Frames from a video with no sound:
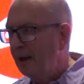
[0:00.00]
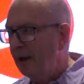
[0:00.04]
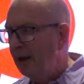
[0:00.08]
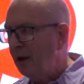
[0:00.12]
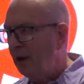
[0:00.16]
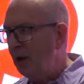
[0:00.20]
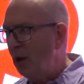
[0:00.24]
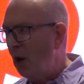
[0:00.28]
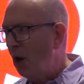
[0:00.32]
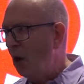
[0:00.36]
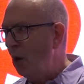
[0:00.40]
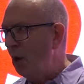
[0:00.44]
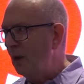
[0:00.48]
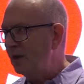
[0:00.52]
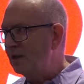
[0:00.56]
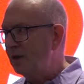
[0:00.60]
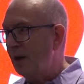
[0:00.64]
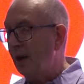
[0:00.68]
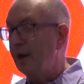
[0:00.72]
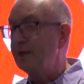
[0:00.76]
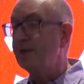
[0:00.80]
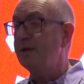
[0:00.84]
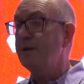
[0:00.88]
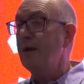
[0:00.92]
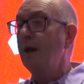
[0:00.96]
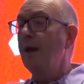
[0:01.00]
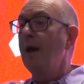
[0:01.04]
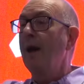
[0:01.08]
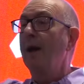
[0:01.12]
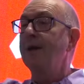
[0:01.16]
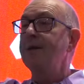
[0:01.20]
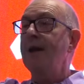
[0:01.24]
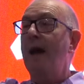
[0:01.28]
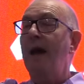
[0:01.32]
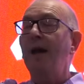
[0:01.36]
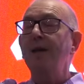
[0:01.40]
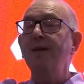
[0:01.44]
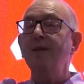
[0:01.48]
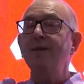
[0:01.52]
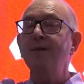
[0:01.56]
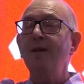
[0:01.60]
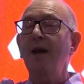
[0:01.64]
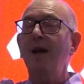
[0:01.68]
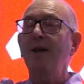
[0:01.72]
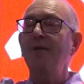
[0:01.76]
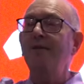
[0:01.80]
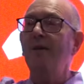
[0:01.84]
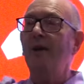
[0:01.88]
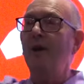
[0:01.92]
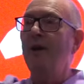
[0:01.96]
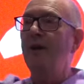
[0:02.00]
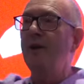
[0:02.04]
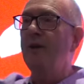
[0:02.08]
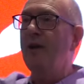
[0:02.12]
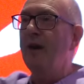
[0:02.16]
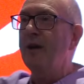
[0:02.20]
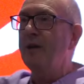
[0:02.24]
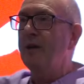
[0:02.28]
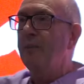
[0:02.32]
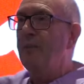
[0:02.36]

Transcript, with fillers: You know, as, as, as Alan said, very great.